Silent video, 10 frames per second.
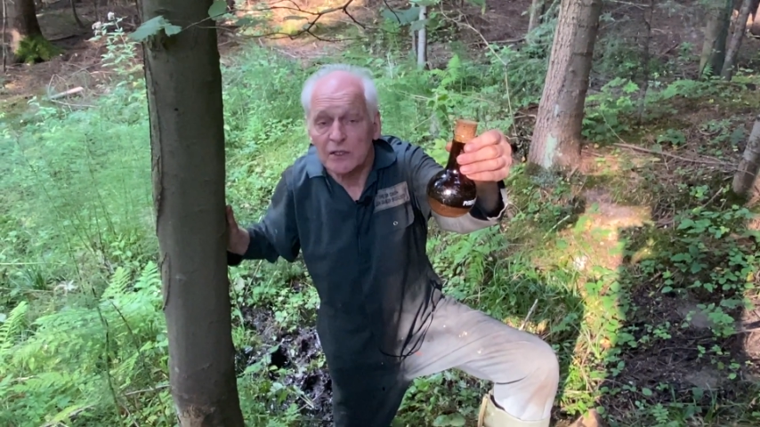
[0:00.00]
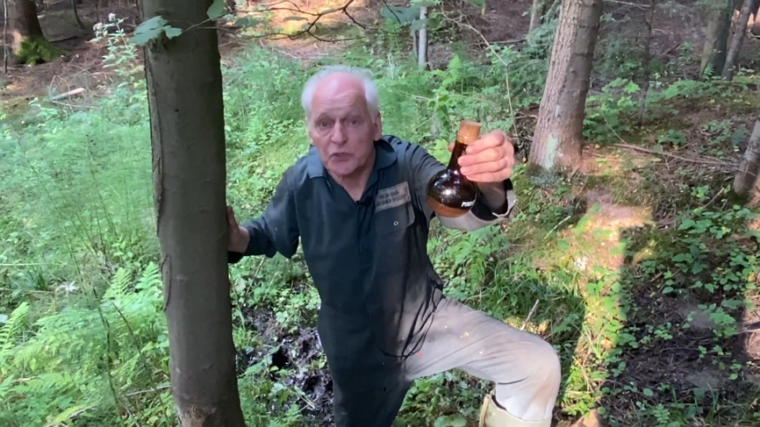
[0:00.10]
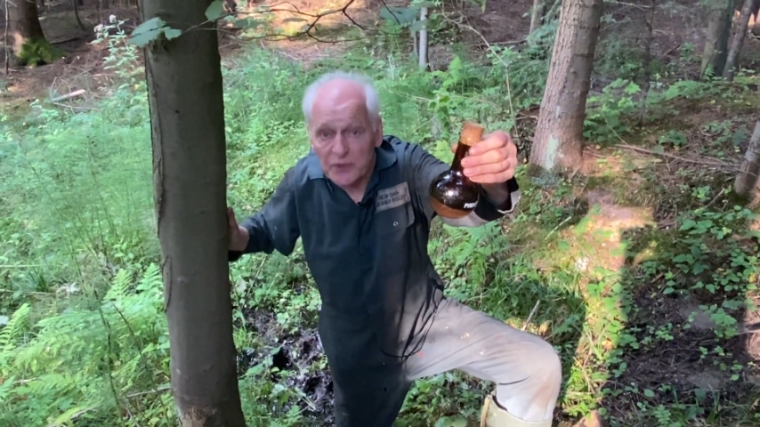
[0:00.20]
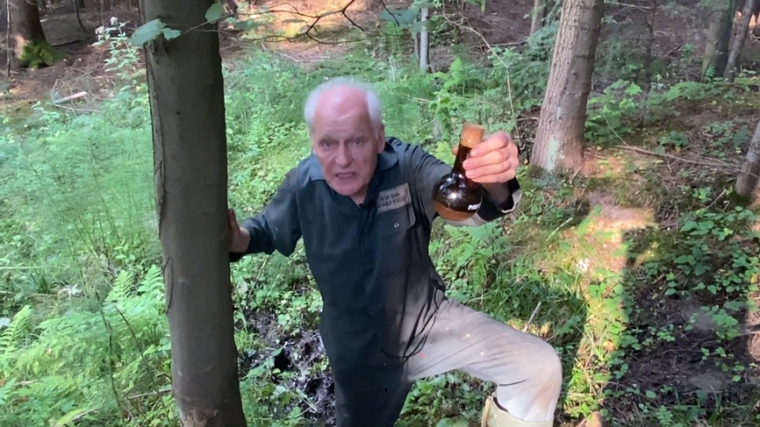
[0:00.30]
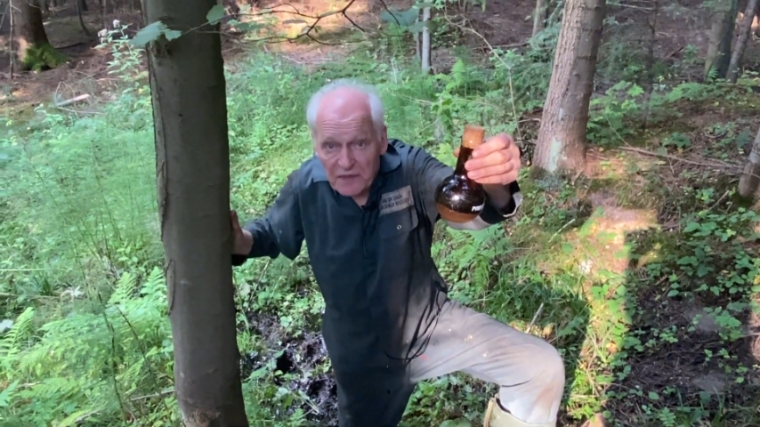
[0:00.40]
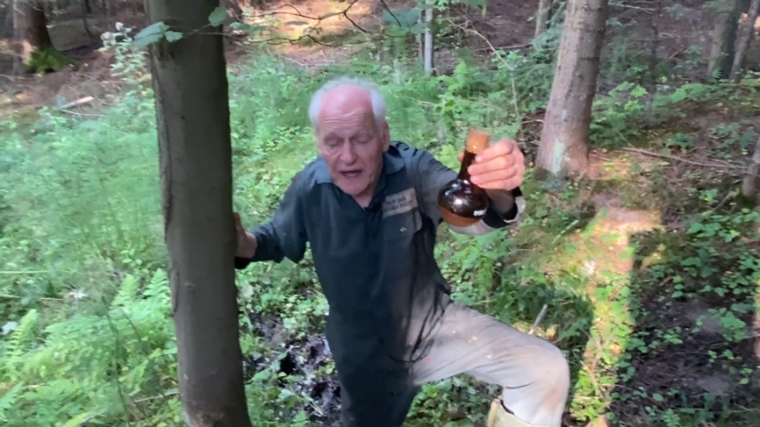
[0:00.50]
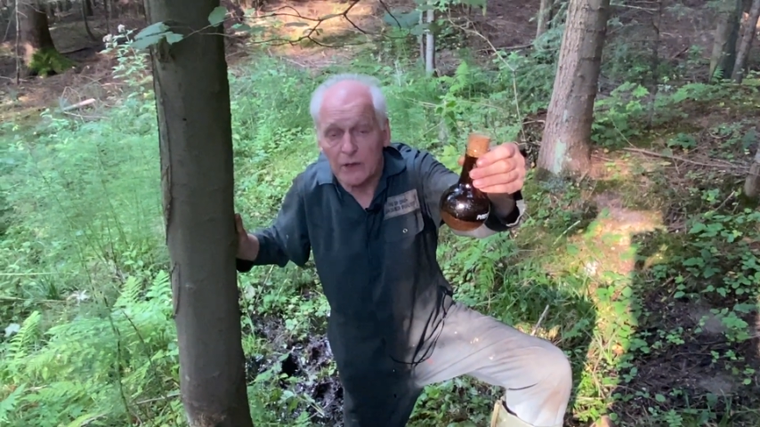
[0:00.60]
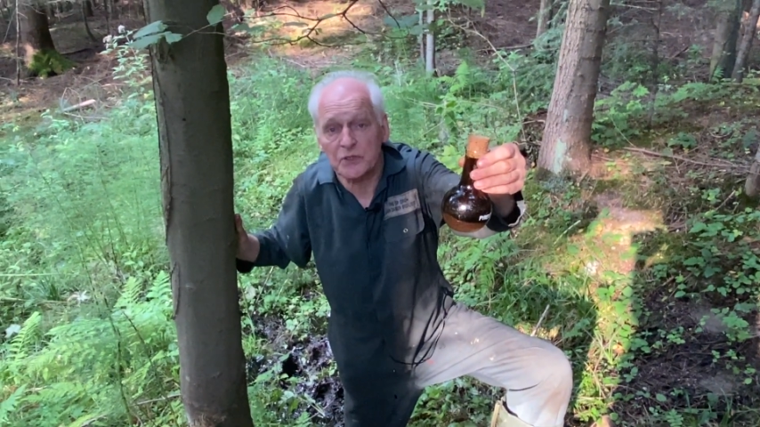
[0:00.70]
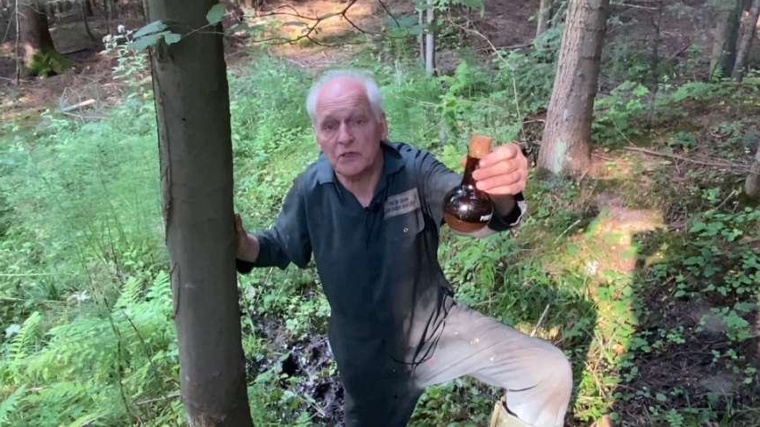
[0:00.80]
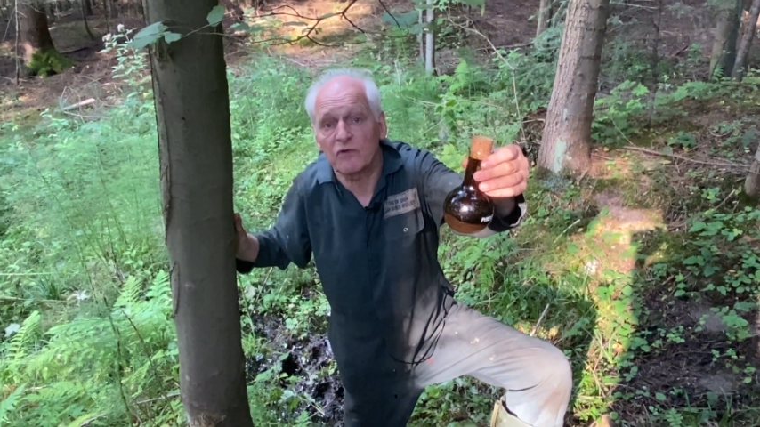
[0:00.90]

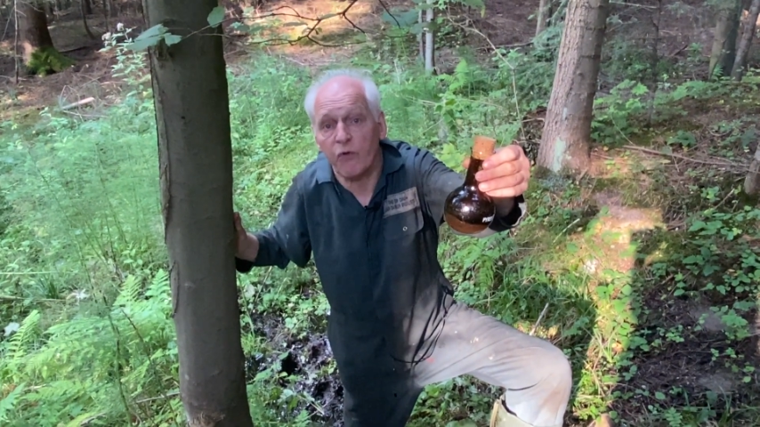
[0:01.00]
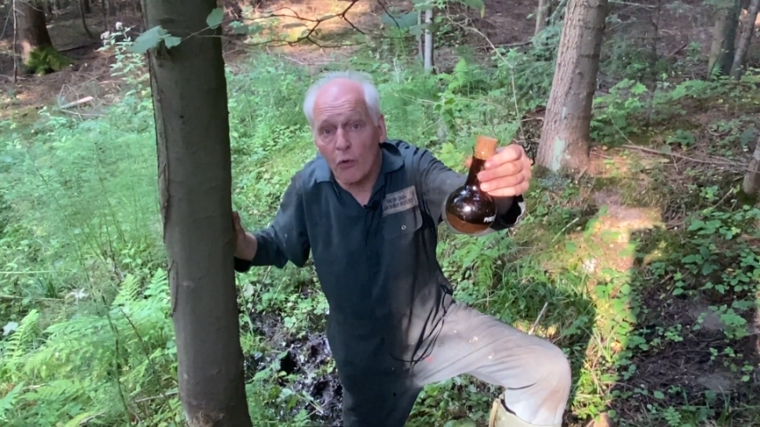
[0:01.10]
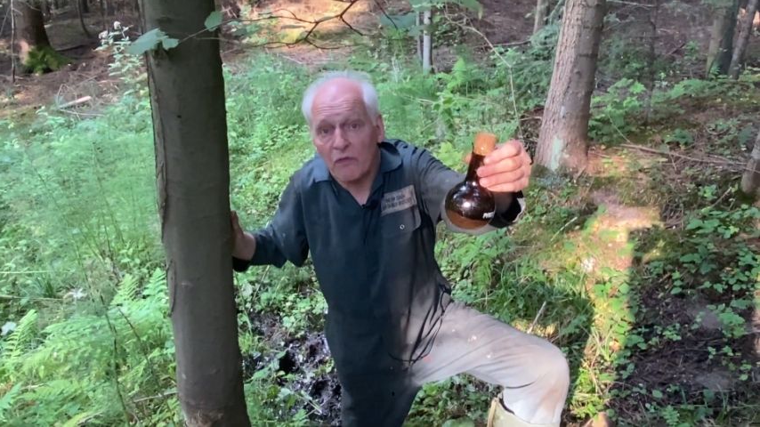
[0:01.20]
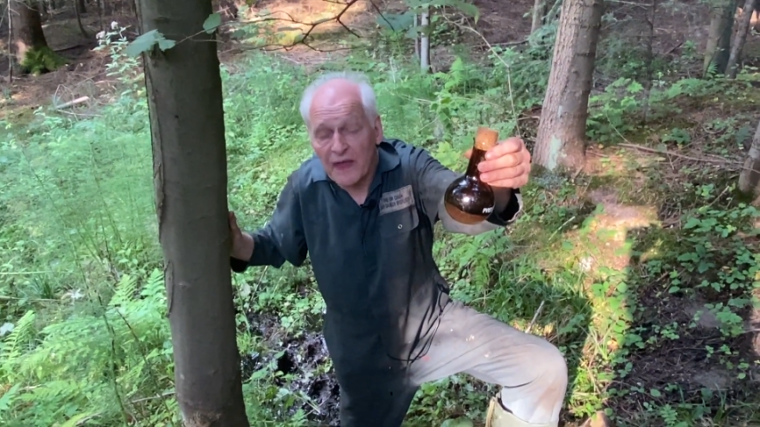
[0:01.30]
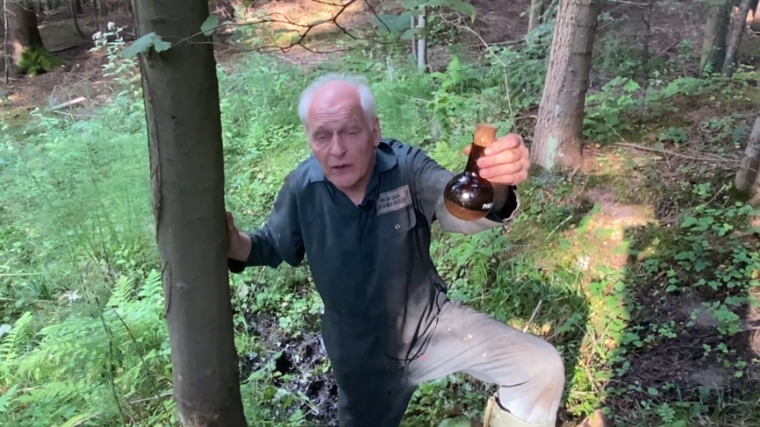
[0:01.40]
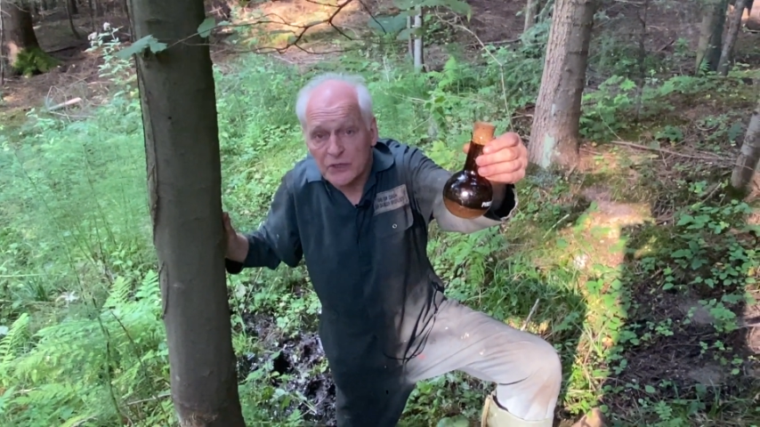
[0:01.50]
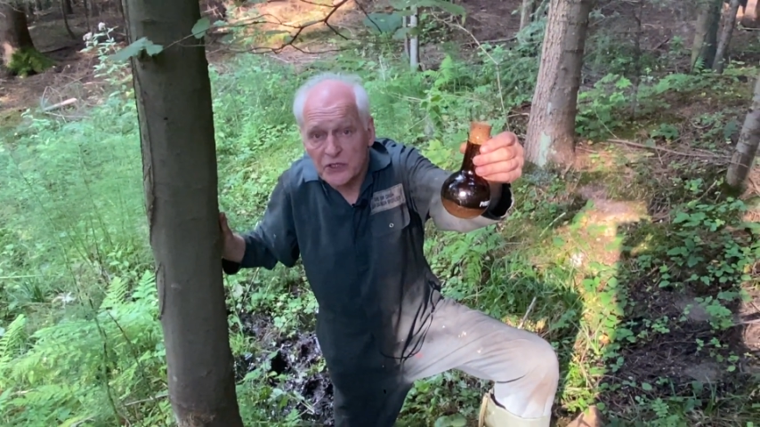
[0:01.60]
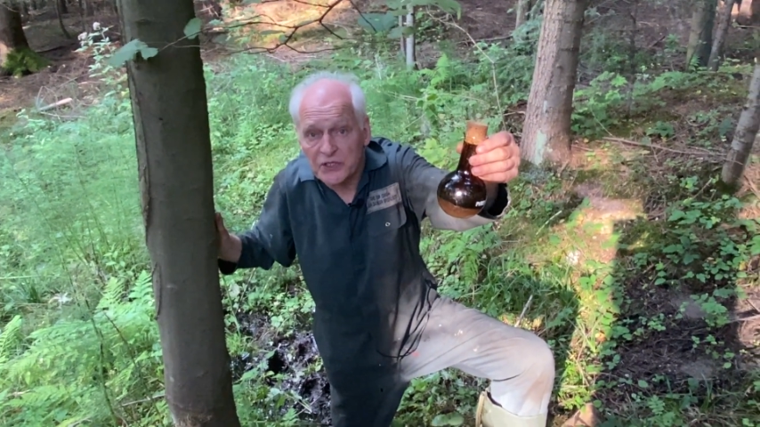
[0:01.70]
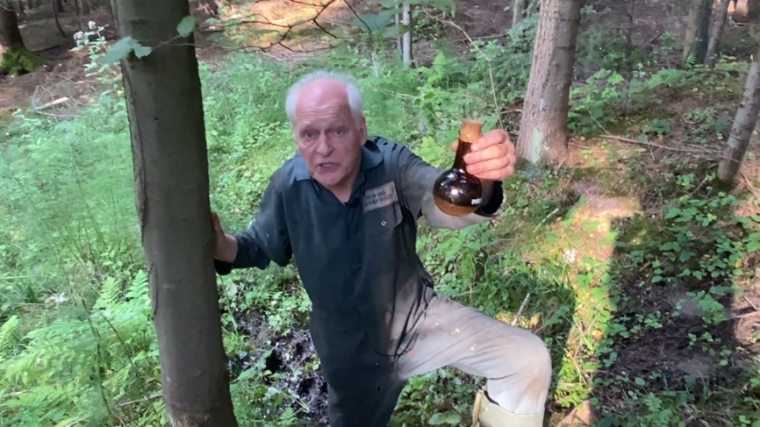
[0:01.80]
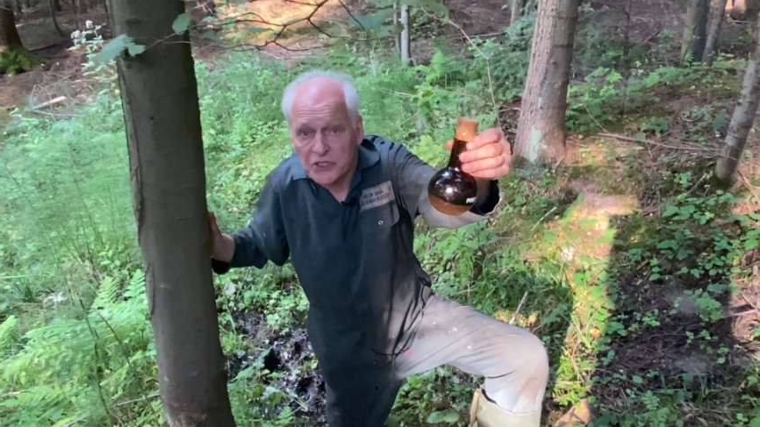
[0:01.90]
3,000,
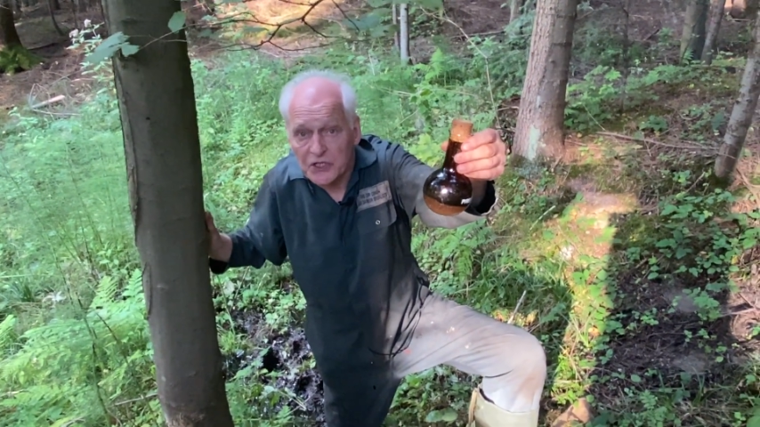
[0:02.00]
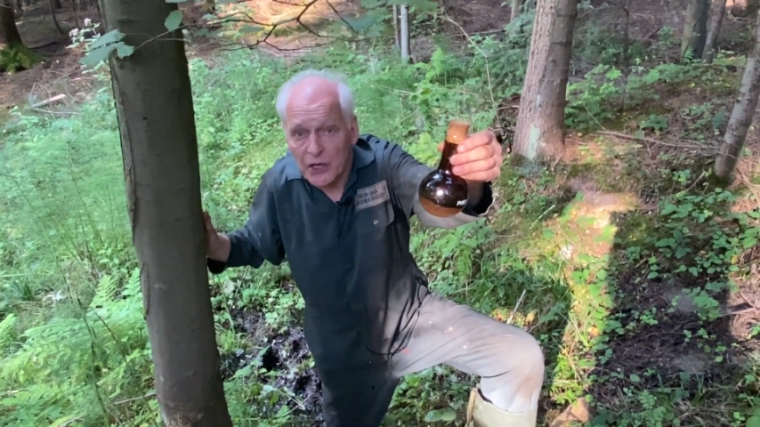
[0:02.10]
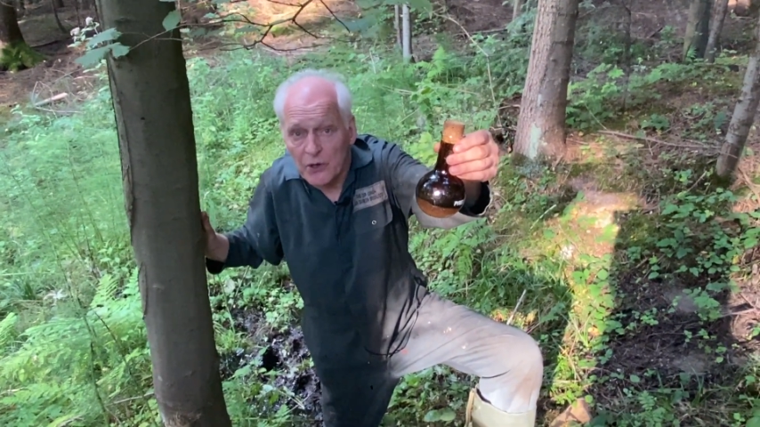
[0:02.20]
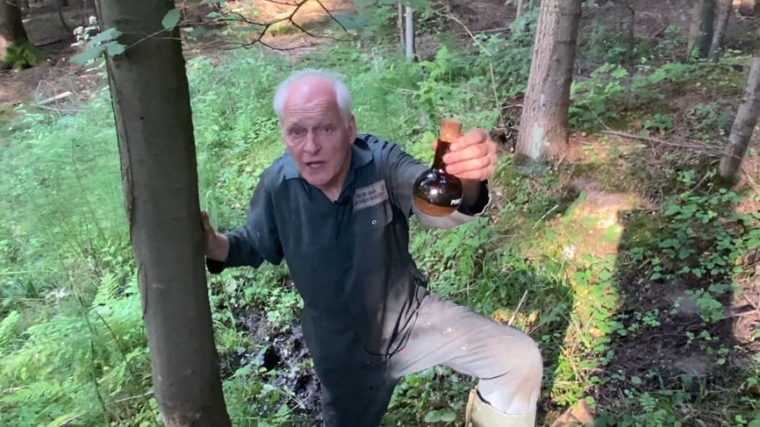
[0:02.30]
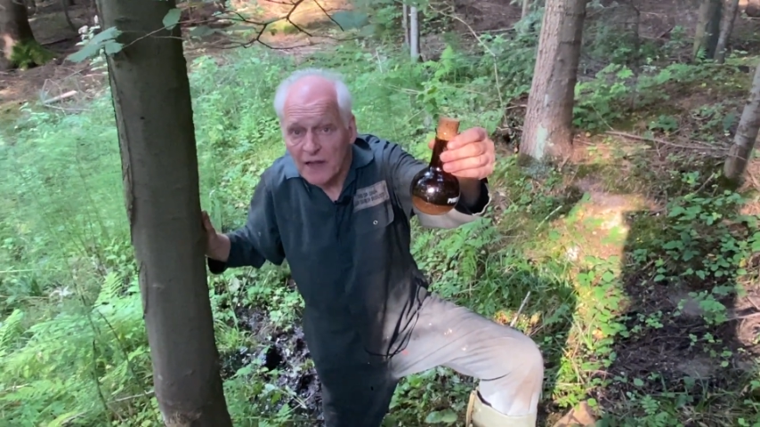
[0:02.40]
4,000 years ago,